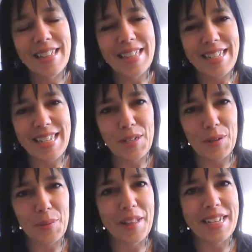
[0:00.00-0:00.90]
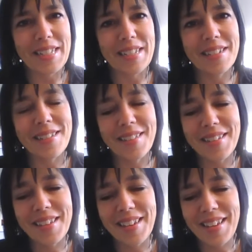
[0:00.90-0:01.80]
the tender places.
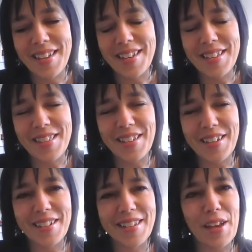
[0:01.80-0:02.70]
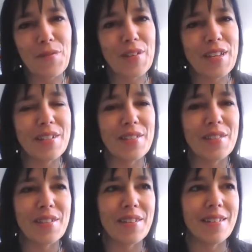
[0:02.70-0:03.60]
The life
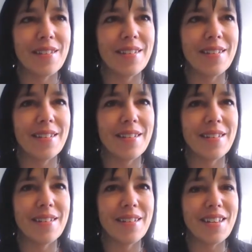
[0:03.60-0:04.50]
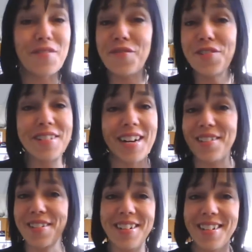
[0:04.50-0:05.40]
is in full
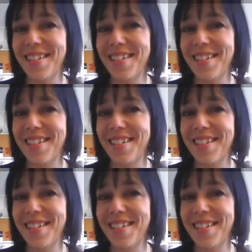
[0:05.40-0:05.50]
color.